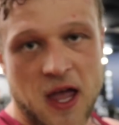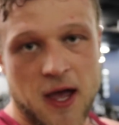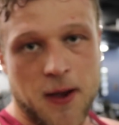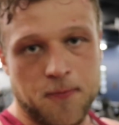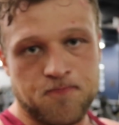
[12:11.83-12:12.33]

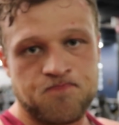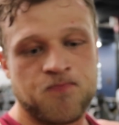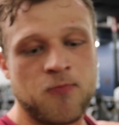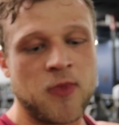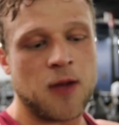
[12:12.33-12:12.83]
I'm
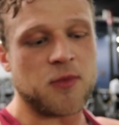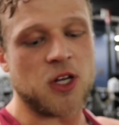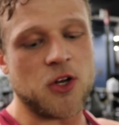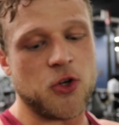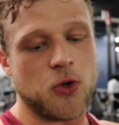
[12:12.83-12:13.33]

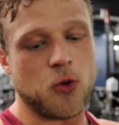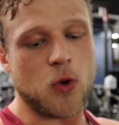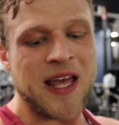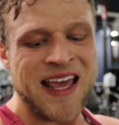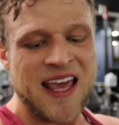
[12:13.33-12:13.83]
going to do